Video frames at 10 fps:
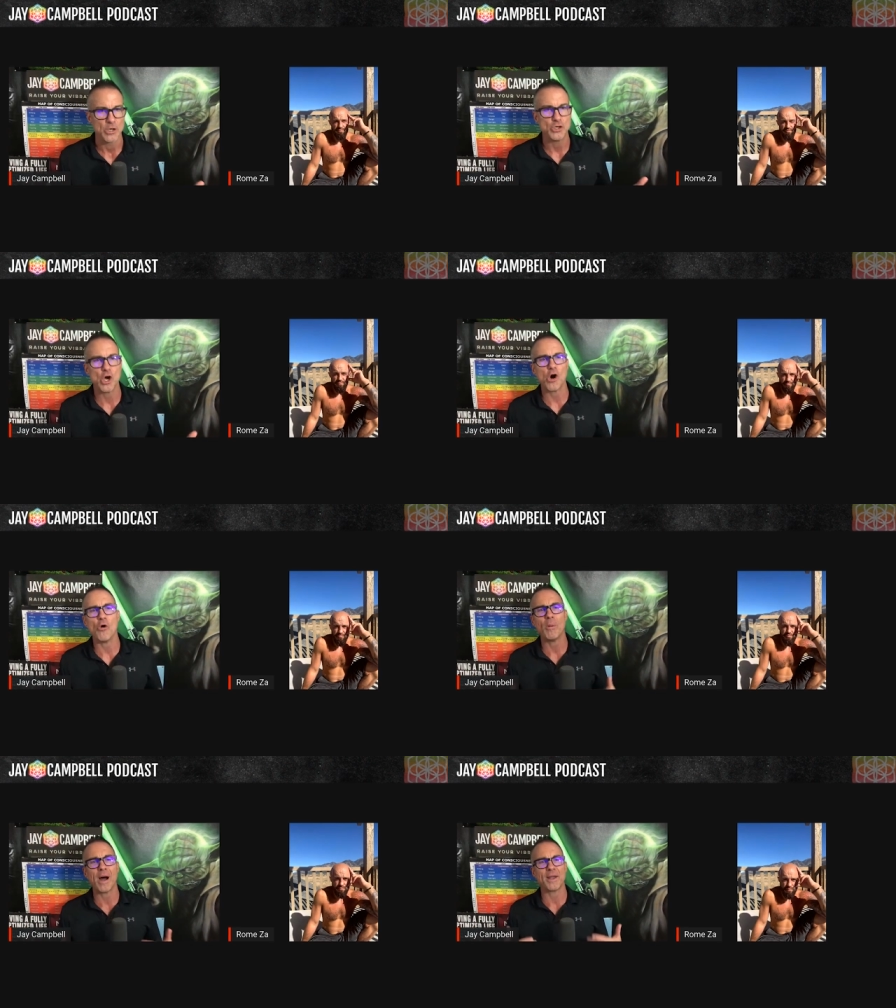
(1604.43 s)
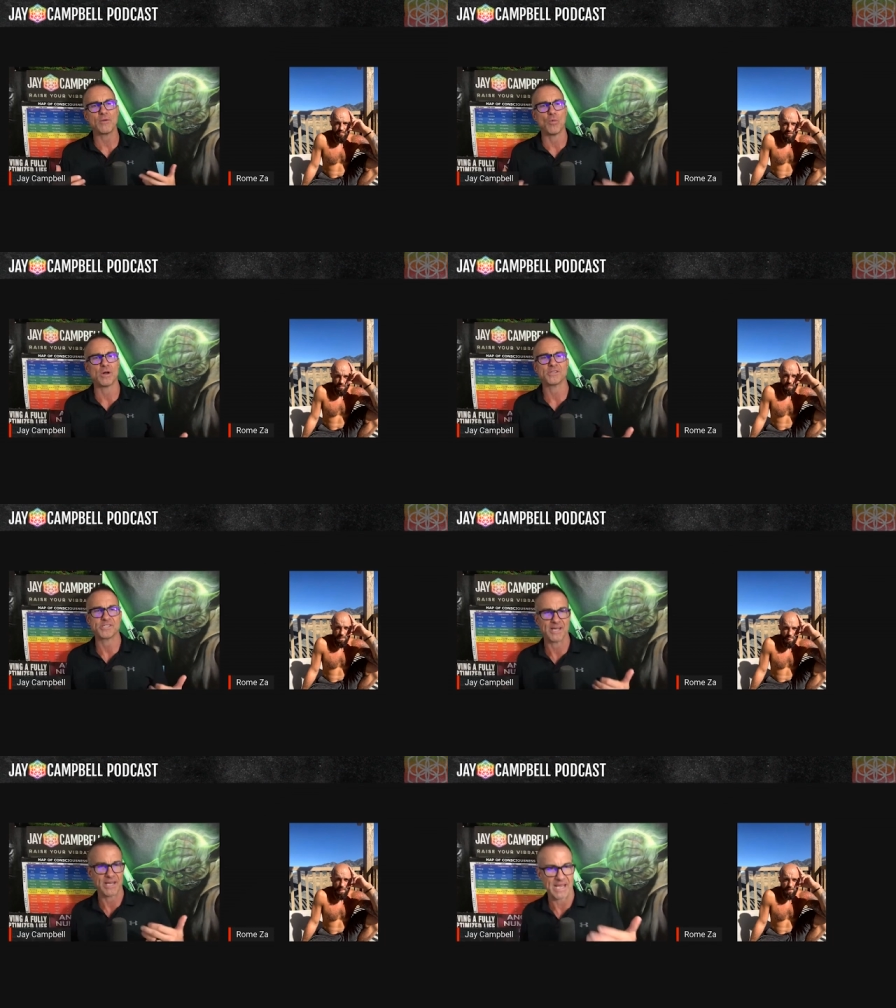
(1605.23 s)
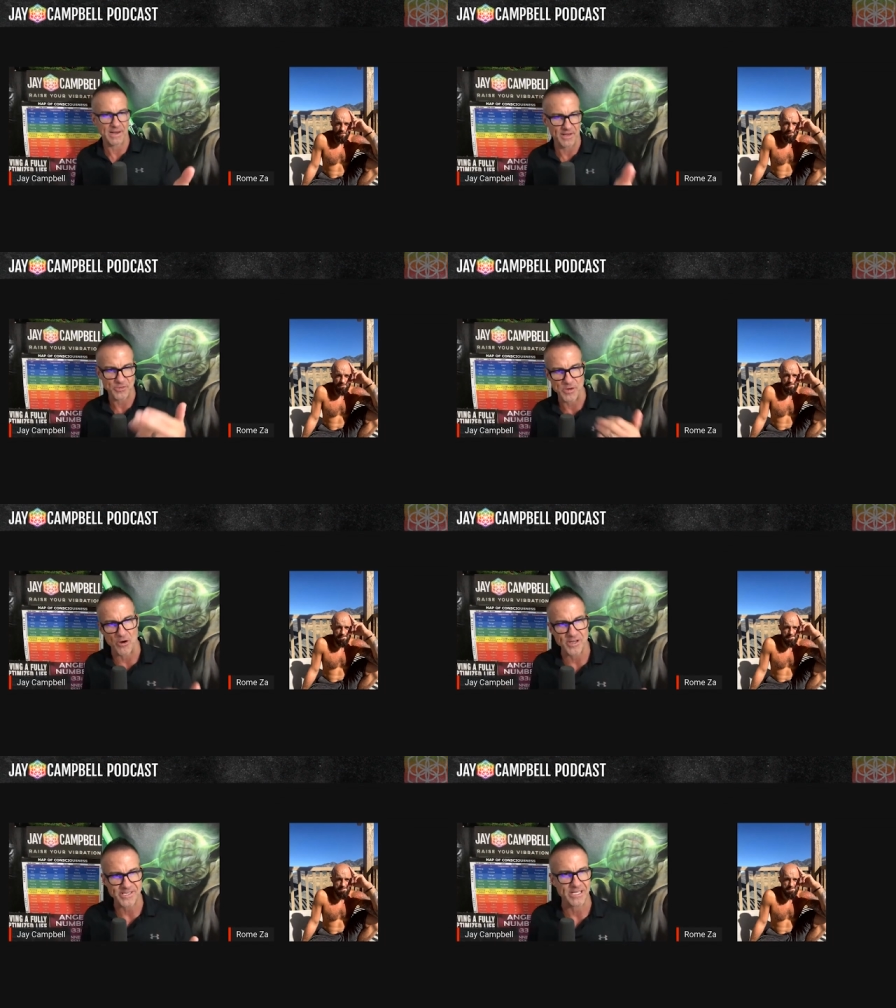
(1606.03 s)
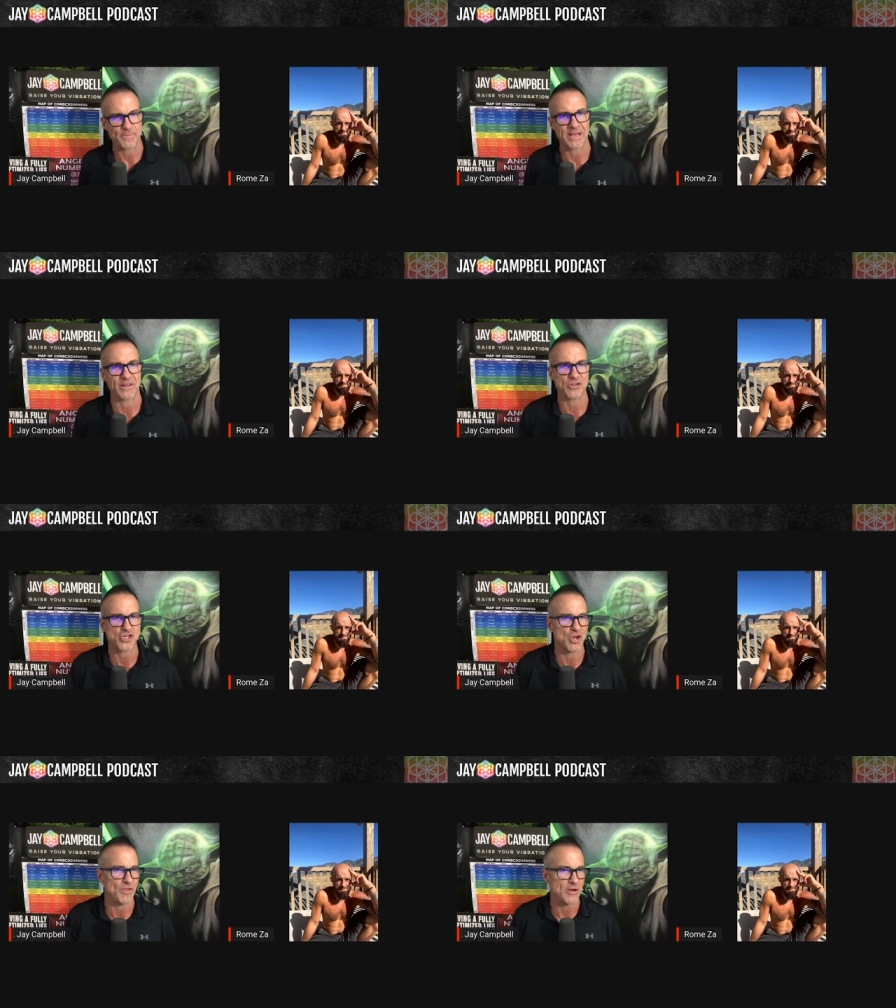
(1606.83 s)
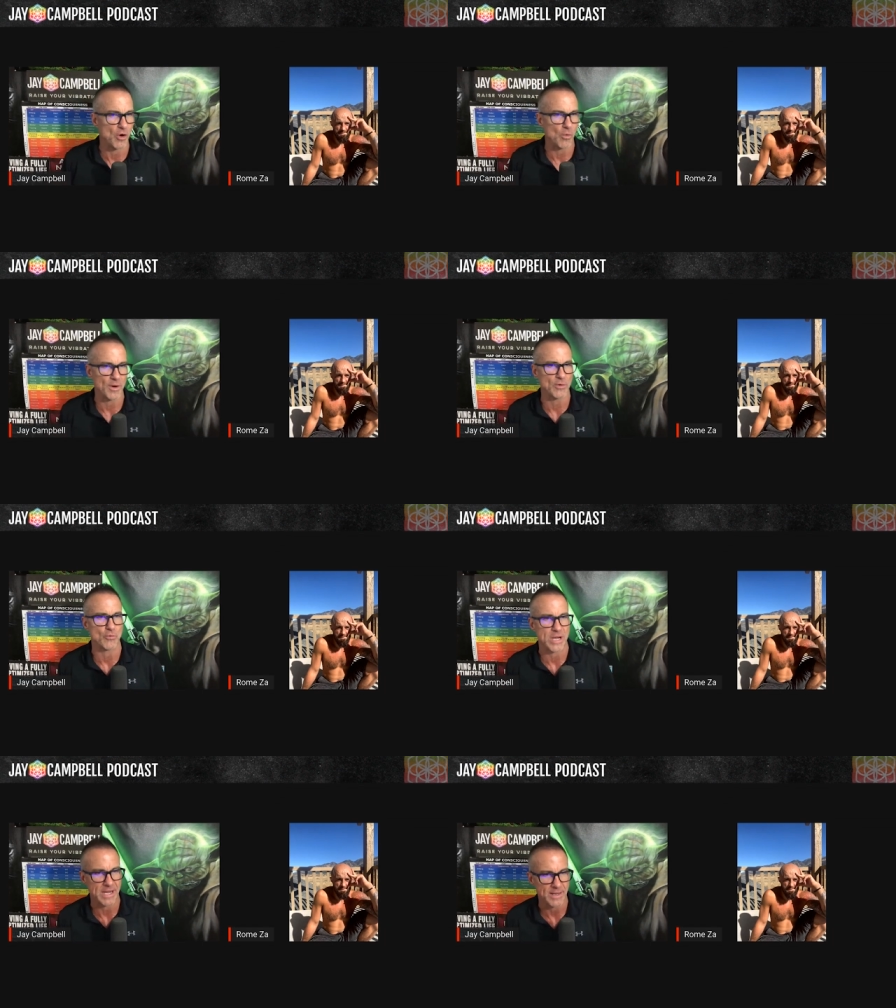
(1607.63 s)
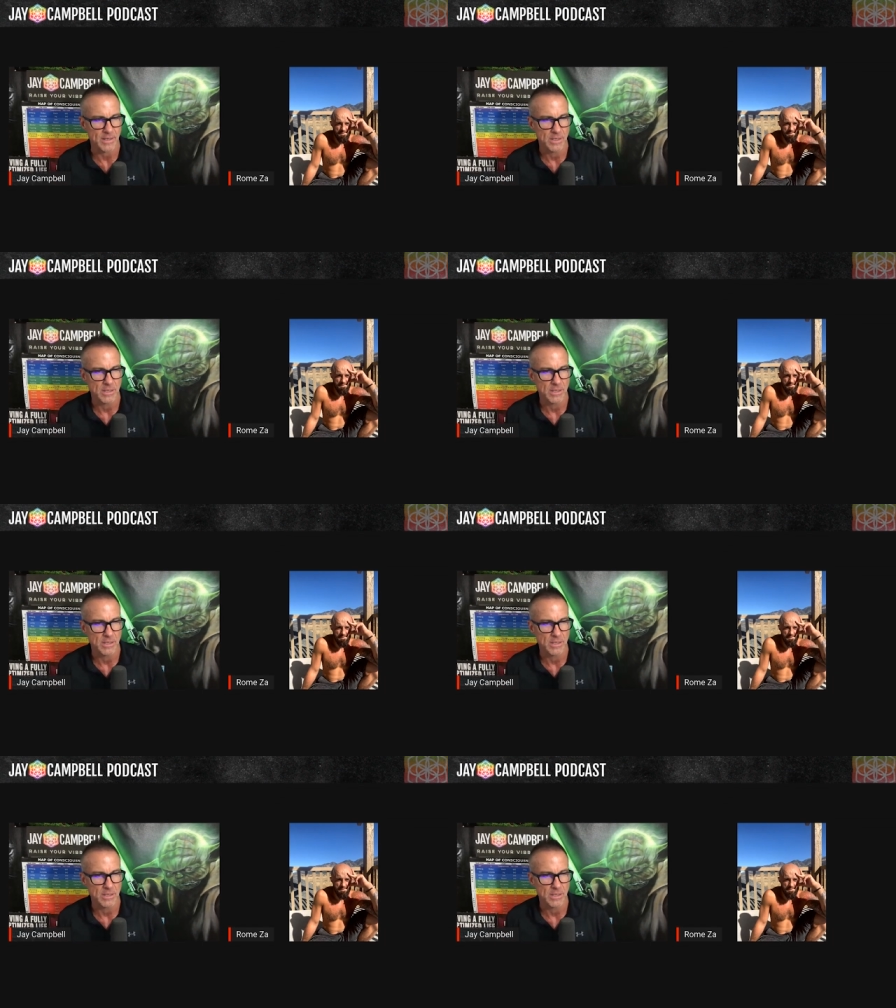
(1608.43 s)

Nobody wants to, again, as we already said at the beginning of the show, they don't want to read.